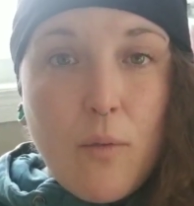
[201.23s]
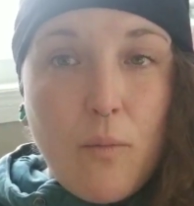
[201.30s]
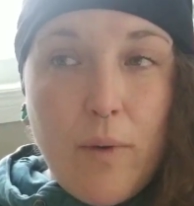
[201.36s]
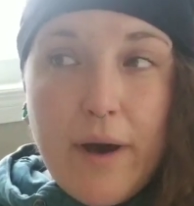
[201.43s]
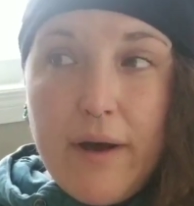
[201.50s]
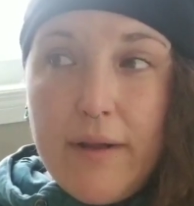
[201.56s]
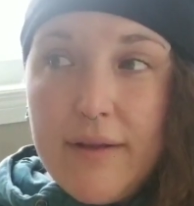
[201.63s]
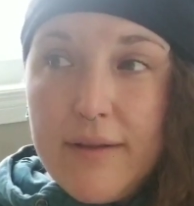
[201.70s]

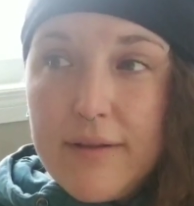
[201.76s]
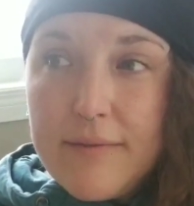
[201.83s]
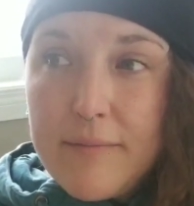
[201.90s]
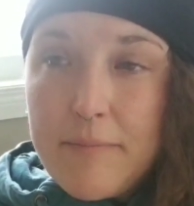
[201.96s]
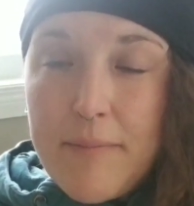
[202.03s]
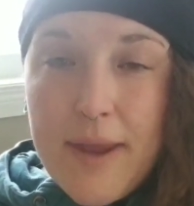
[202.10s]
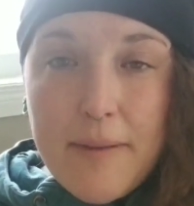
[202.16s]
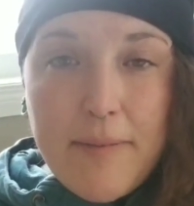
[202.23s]
Well,
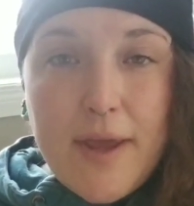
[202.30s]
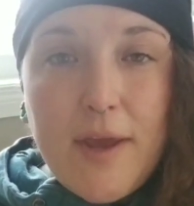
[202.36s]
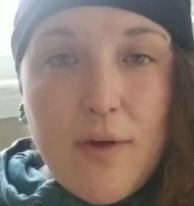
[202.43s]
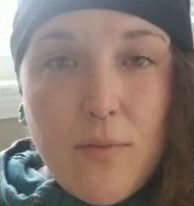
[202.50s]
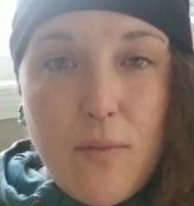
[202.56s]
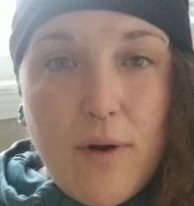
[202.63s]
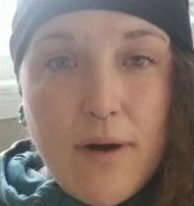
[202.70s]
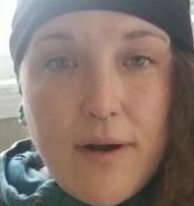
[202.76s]
maybe
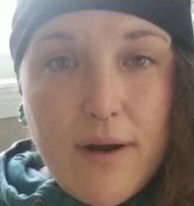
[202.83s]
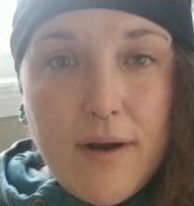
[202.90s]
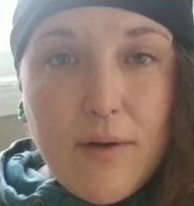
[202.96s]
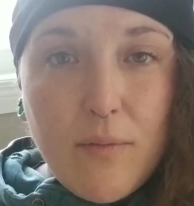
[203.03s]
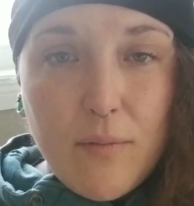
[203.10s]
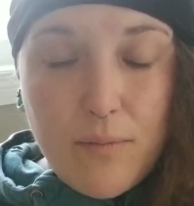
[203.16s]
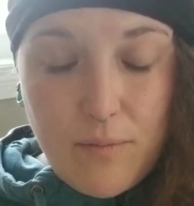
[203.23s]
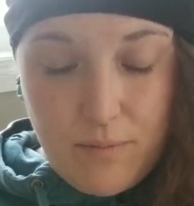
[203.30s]
you want
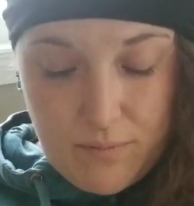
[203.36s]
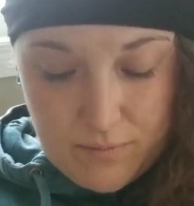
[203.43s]
to